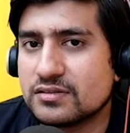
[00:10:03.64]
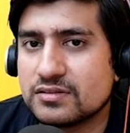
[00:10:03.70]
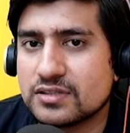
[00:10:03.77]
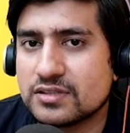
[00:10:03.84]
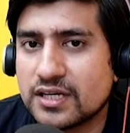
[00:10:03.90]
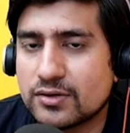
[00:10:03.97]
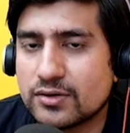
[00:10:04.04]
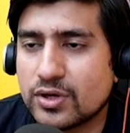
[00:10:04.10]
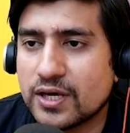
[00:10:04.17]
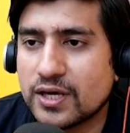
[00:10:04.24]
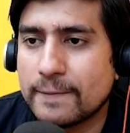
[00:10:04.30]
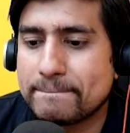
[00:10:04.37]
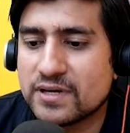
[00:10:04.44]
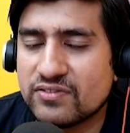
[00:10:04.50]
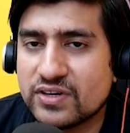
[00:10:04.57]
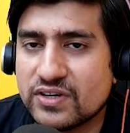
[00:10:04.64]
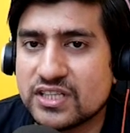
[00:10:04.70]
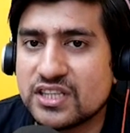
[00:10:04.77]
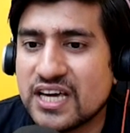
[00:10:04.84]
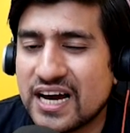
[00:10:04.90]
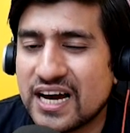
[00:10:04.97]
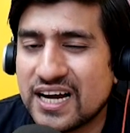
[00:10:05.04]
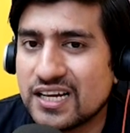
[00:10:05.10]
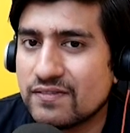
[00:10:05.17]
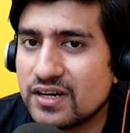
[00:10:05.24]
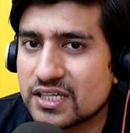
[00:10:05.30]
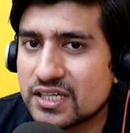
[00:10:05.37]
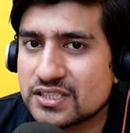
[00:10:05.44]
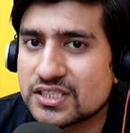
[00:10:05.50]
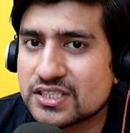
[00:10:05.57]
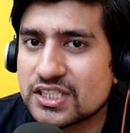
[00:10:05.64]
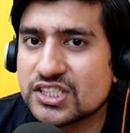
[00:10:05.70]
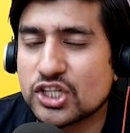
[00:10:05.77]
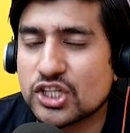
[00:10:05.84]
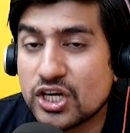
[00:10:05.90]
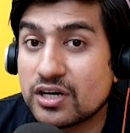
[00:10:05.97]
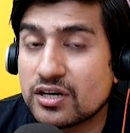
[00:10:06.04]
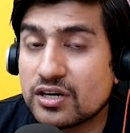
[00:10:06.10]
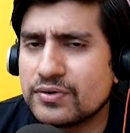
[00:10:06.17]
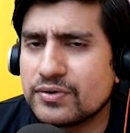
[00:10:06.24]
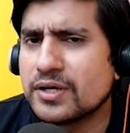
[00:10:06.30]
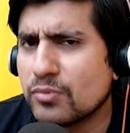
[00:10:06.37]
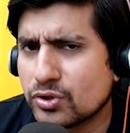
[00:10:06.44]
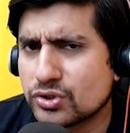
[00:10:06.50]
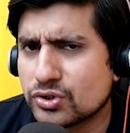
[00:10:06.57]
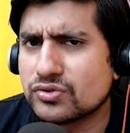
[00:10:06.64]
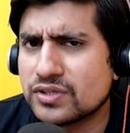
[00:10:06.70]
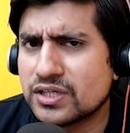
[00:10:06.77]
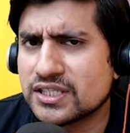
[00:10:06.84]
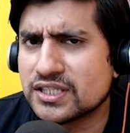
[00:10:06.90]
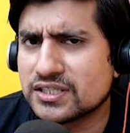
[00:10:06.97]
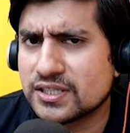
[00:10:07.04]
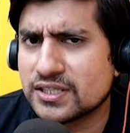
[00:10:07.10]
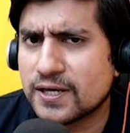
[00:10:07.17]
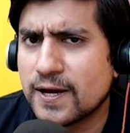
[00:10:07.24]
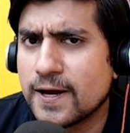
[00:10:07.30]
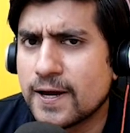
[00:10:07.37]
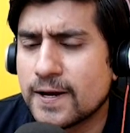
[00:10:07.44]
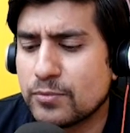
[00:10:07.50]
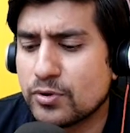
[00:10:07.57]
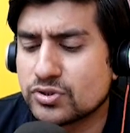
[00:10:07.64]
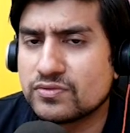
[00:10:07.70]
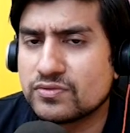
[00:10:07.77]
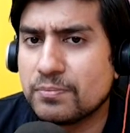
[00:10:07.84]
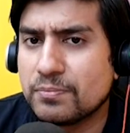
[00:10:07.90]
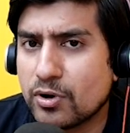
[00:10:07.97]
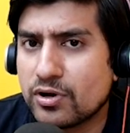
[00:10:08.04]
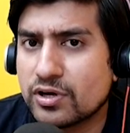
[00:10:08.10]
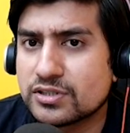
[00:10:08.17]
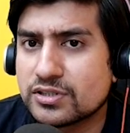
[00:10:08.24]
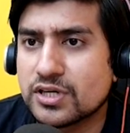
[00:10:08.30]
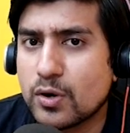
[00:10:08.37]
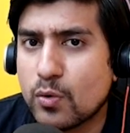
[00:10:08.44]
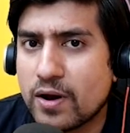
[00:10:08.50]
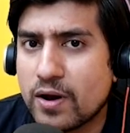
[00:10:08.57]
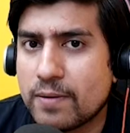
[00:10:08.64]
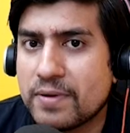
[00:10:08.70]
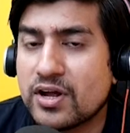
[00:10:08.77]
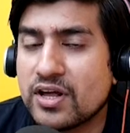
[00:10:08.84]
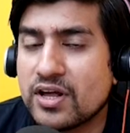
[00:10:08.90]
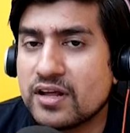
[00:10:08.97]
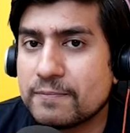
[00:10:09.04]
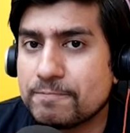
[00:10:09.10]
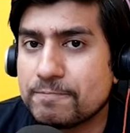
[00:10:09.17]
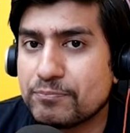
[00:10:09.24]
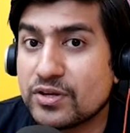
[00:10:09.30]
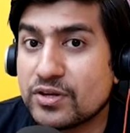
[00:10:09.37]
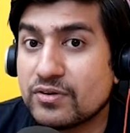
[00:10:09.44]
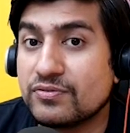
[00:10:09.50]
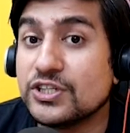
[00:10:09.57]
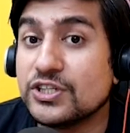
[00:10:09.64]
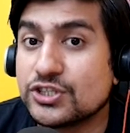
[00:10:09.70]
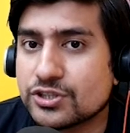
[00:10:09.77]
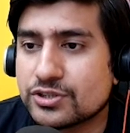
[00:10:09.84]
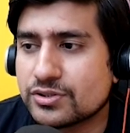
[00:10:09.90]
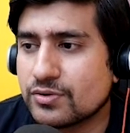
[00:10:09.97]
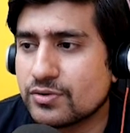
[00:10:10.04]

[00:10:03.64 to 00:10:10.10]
that, okay, with the high level test case, they are covering most of the testing, most of the product's requirement and a features.